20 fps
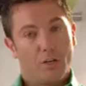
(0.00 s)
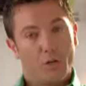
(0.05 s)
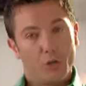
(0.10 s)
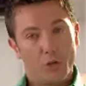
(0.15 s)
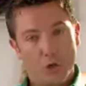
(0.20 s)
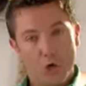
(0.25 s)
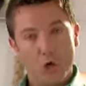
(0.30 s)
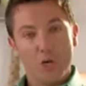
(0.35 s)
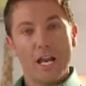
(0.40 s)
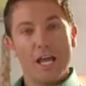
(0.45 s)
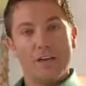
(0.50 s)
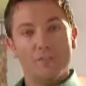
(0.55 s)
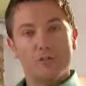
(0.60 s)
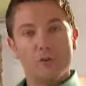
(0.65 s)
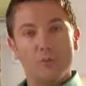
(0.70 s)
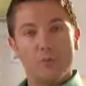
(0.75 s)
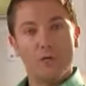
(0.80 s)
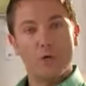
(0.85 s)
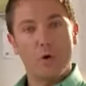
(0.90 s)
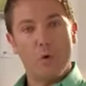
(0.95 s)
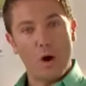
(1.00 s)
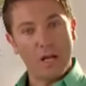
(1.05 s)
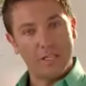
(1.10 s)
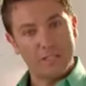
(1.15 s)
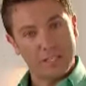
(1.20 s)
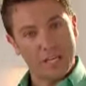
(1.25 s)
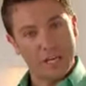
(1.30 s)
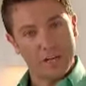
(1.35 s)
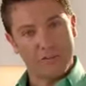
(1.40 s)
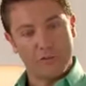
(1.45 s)
You're going to have to be
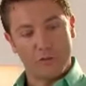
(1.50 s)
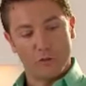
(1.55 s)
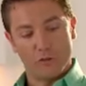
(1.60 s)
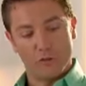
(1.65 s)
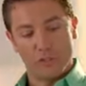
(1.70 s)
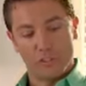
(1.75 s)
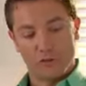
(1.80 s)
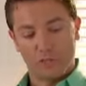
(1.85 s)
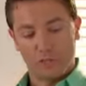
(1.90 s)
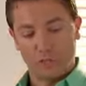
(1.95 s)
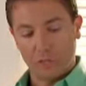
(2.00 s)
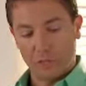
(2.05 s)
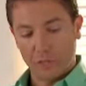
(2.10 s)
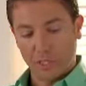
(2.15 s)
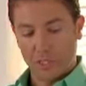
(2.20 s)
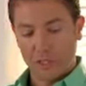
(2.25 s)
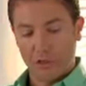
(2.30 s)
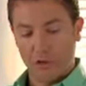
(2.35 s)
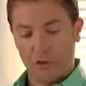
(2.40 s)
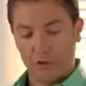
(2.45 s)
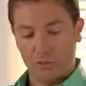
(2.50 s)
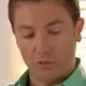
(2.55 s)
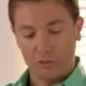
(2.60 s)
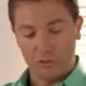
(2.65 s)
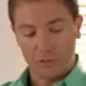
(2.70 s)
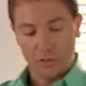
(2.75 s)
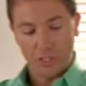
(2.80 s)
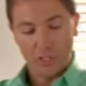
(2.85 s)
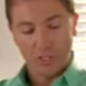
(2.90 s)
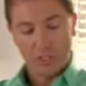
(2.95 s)
quite careful on this one
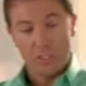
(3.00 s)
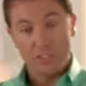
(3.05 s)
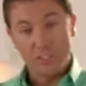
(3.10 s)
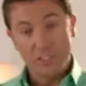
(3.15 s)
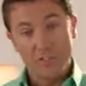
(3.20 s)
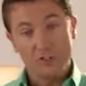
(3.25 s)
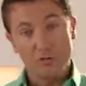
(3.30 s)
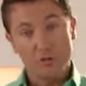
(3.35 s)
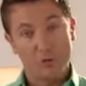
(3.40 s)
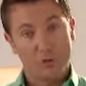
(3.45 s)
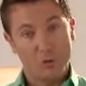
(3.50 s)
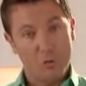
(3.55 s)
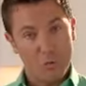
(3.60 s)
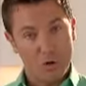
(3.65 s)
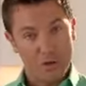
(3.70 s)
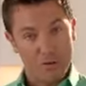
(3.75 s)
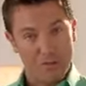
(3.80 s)
because this one will